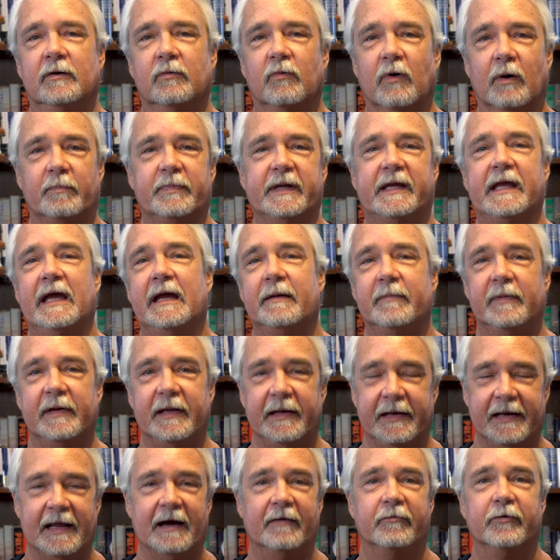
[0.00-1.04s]
what became
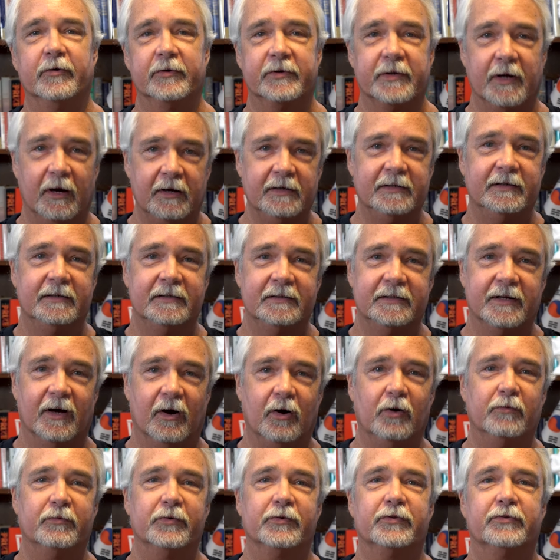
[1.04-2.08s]
an effort to
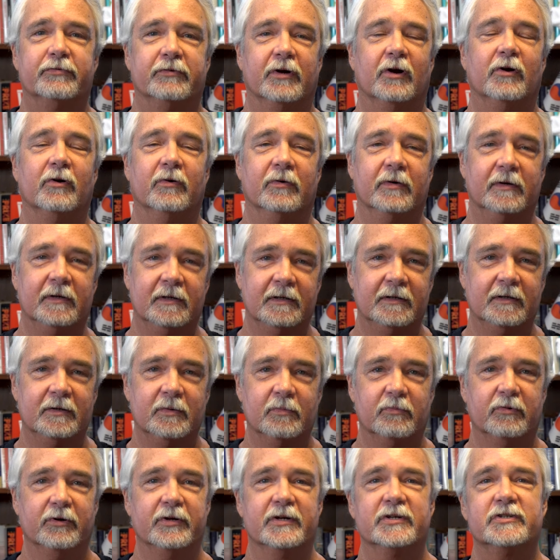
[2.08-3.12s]
overthrow
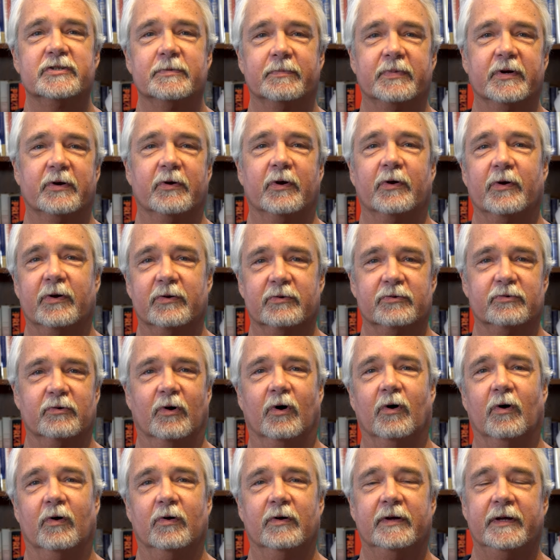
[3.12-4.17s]
British imperial
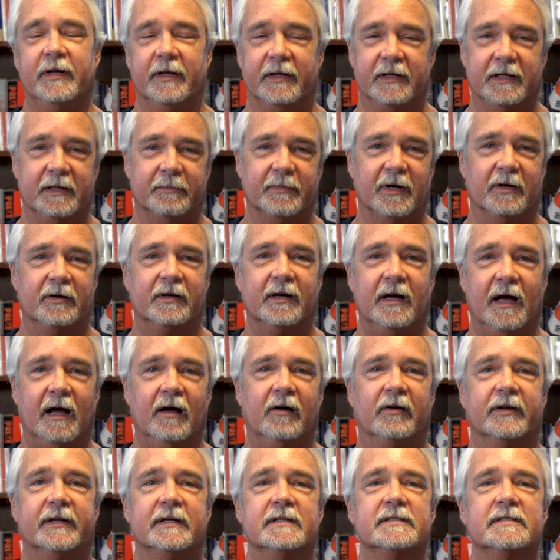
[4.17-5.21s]
control in the American
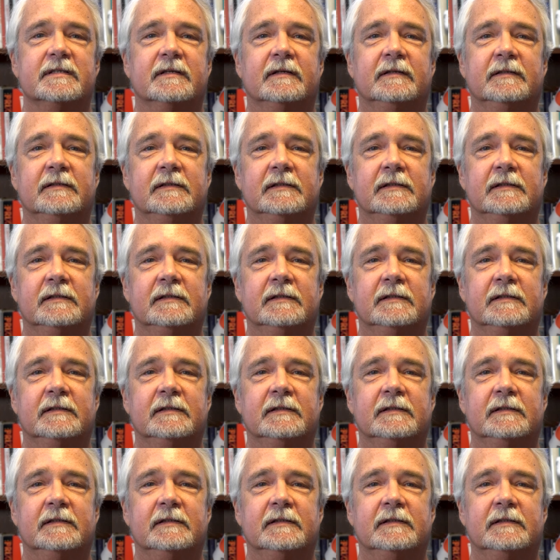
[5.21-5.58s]
colonies.